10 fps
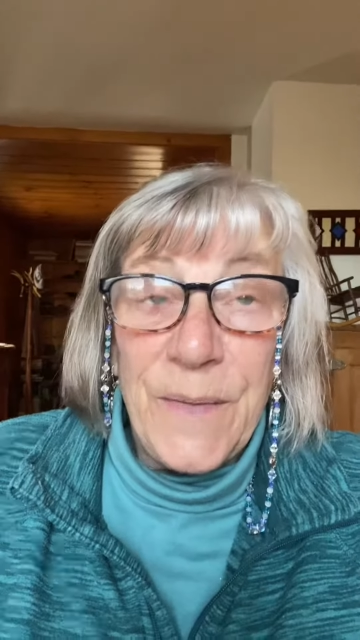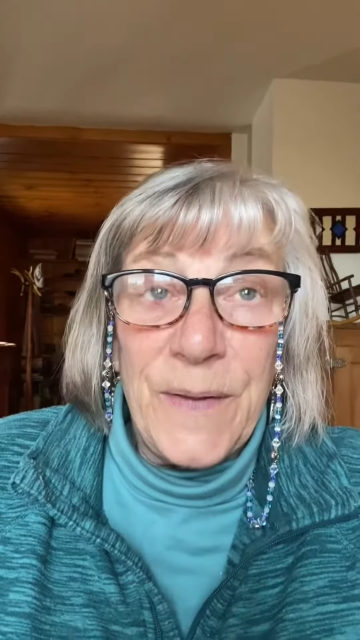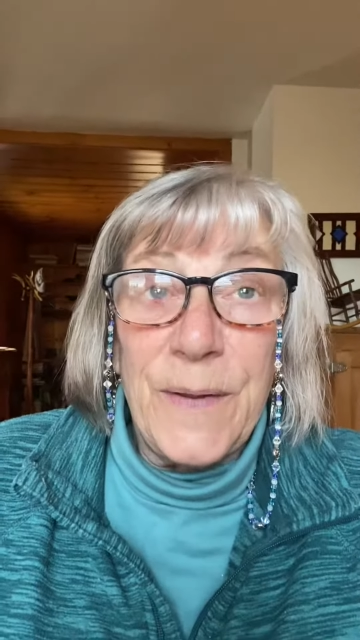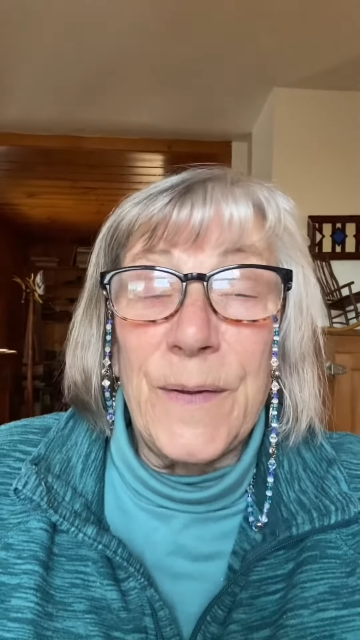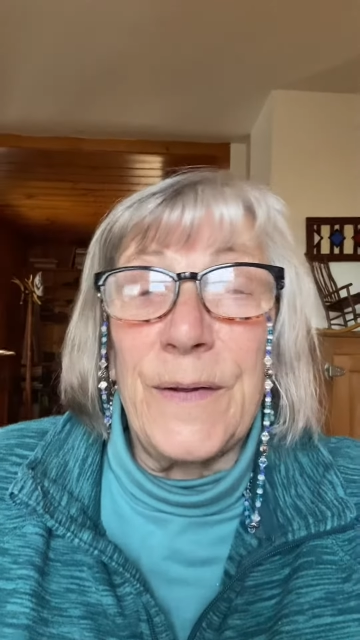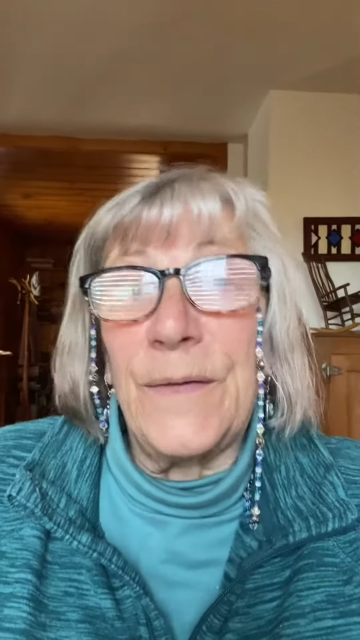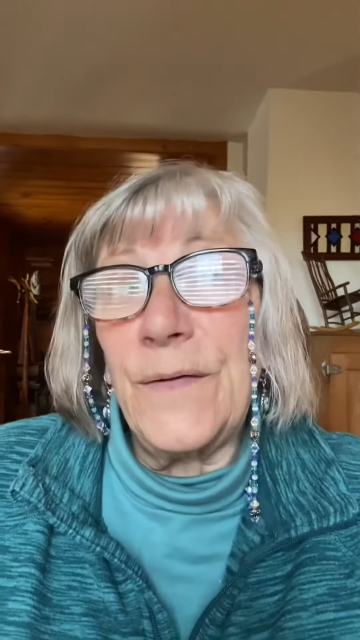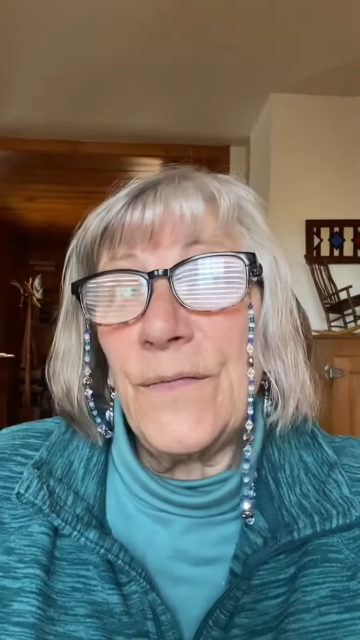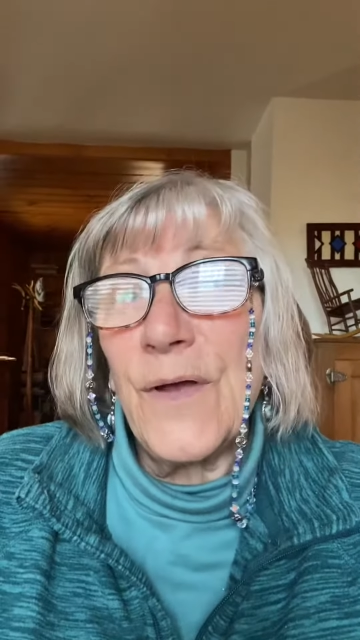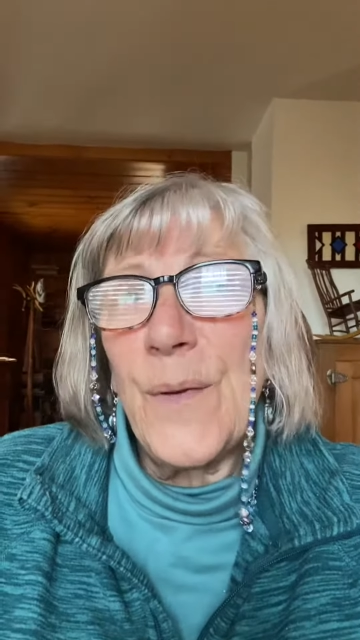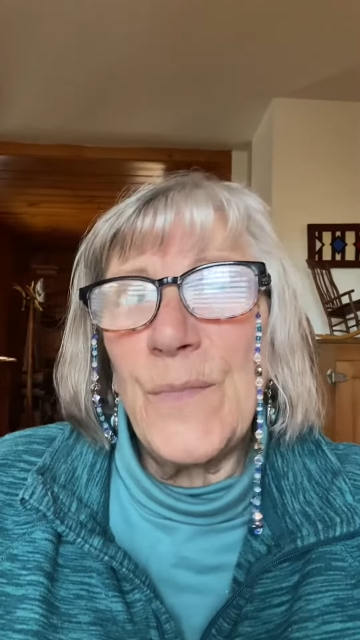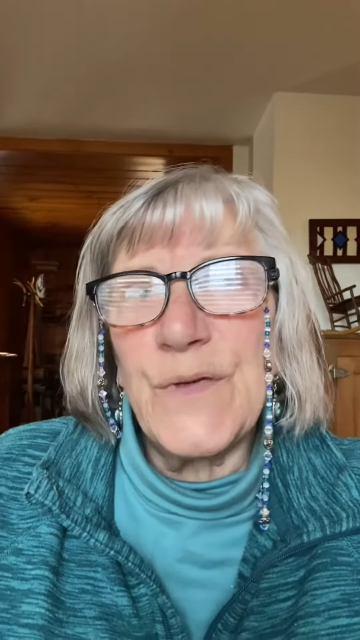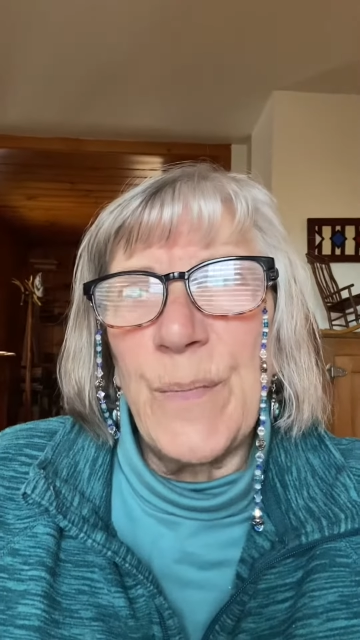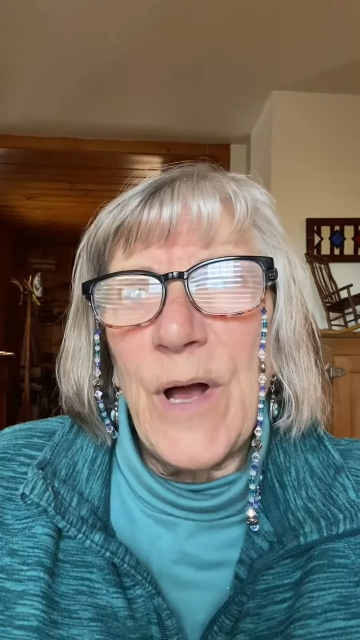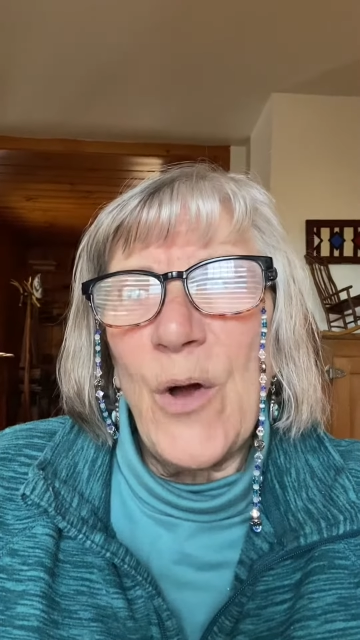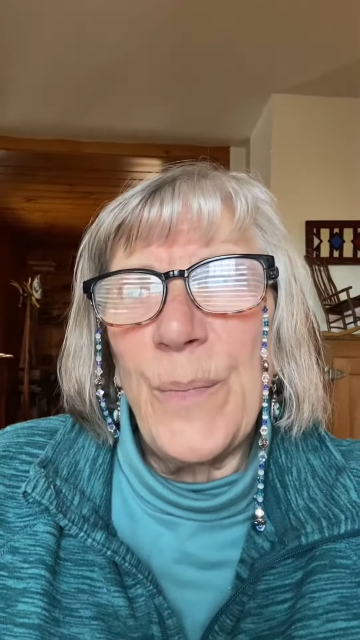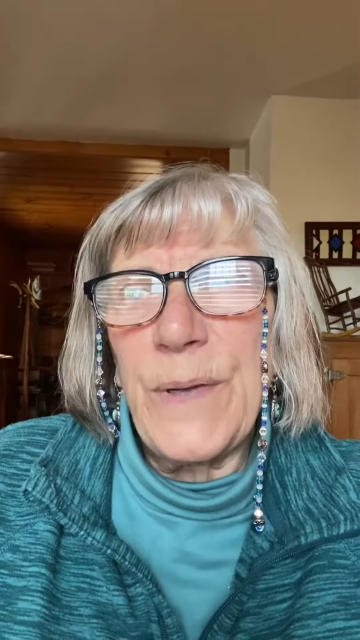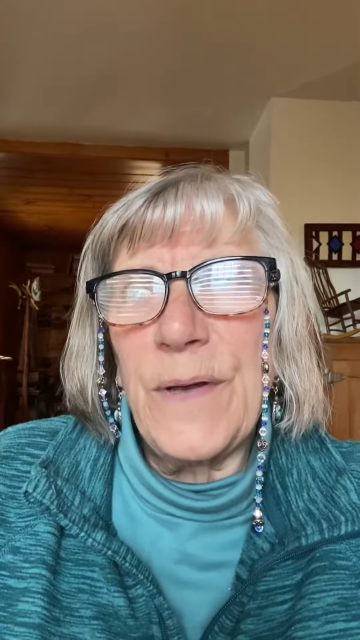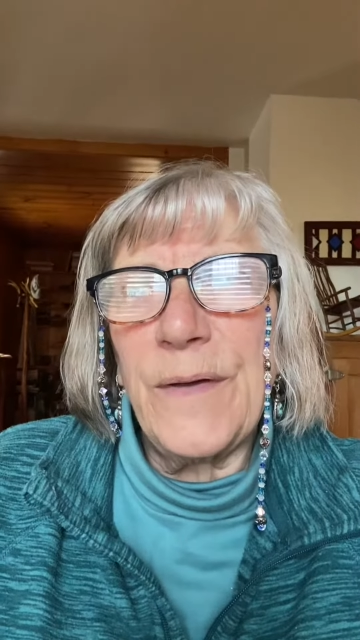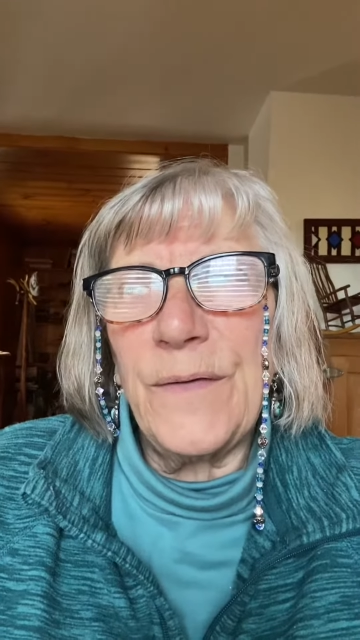uh, and this comes about
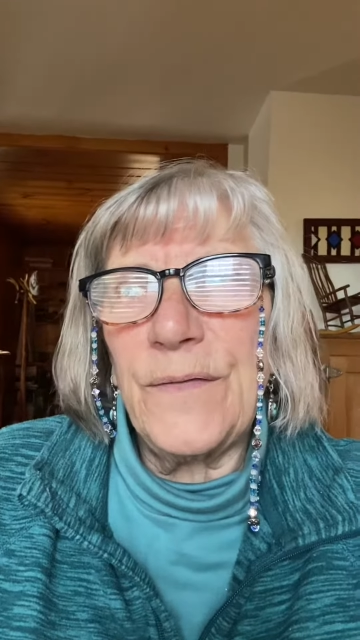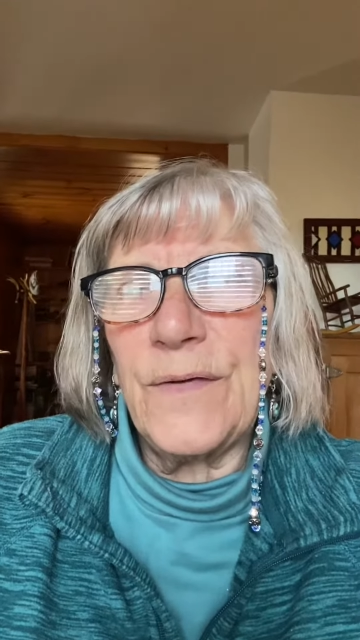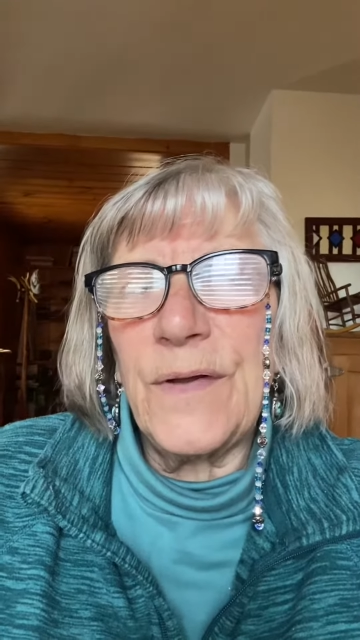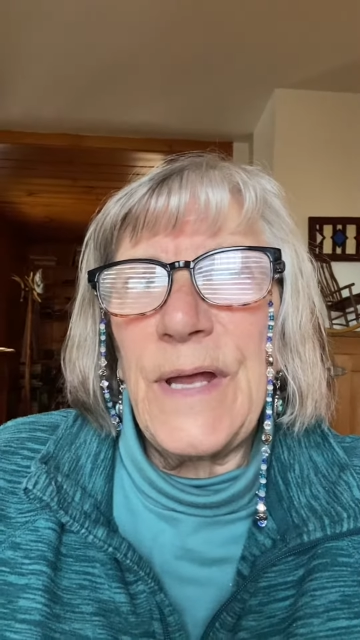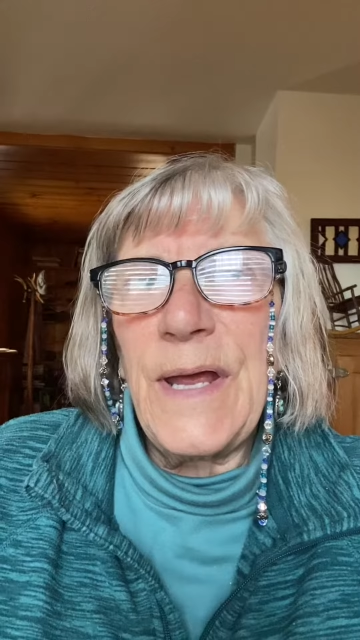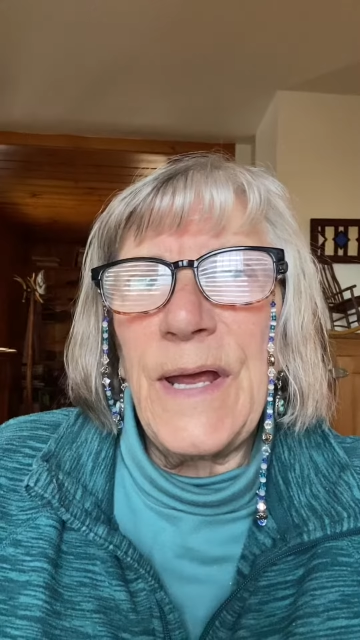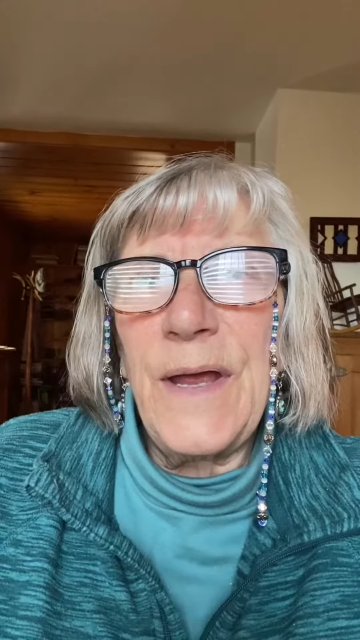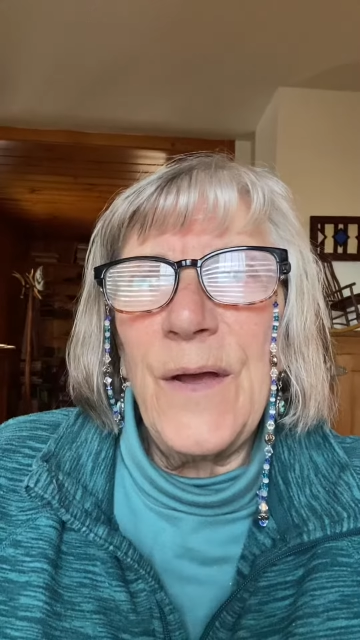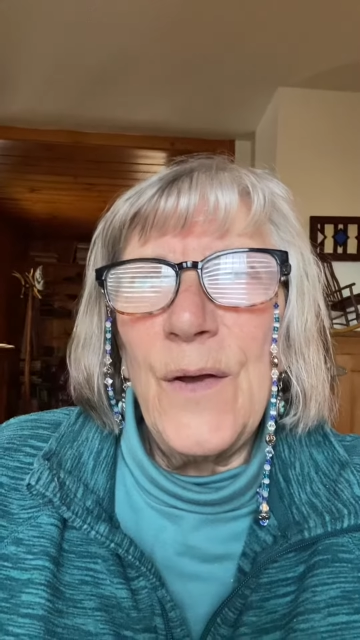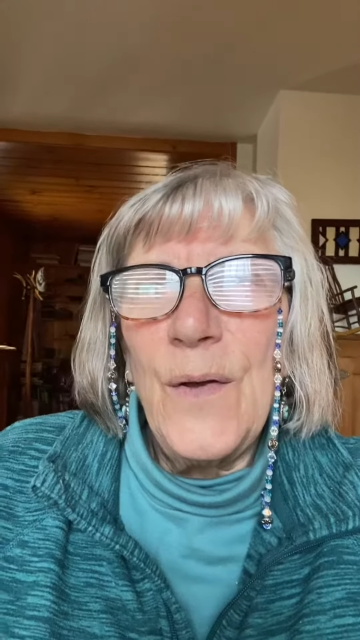because today